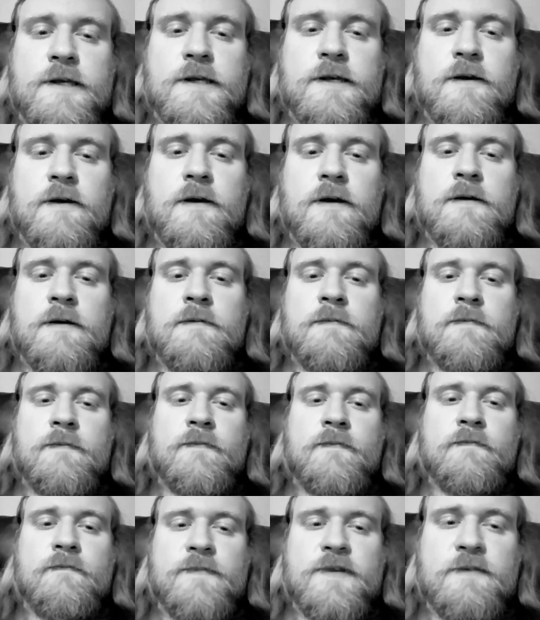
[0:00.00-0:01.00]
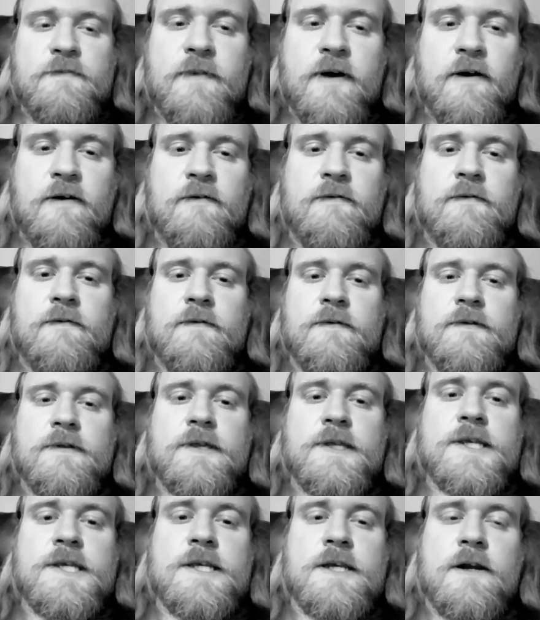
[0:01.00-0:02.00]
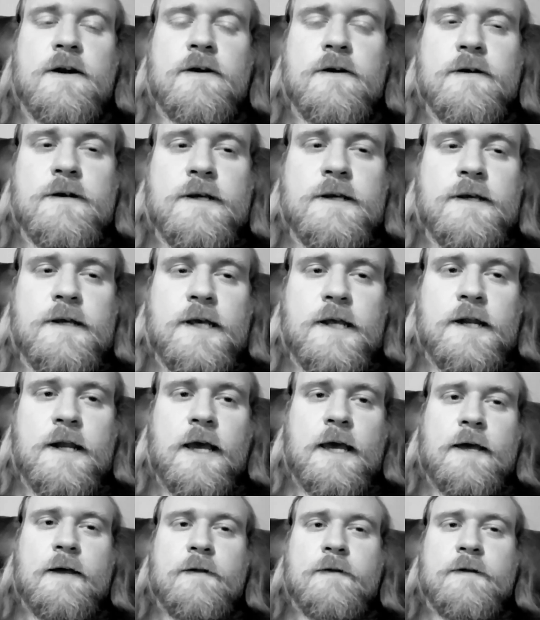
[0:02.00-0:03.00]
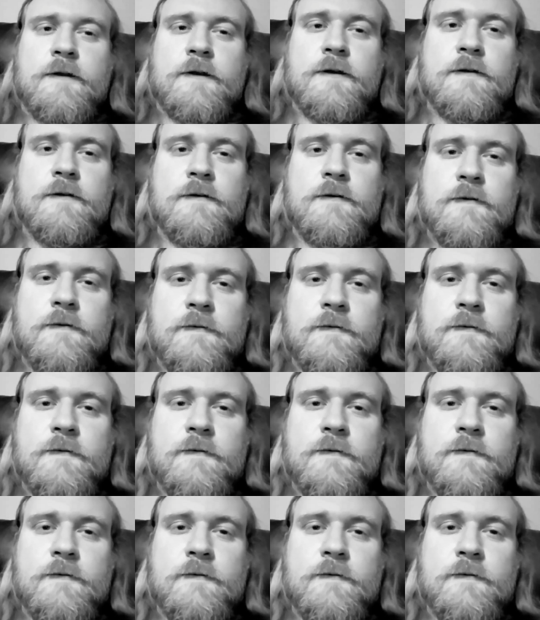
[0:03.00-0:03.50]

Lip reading: song. It's about sinners in hell, dude.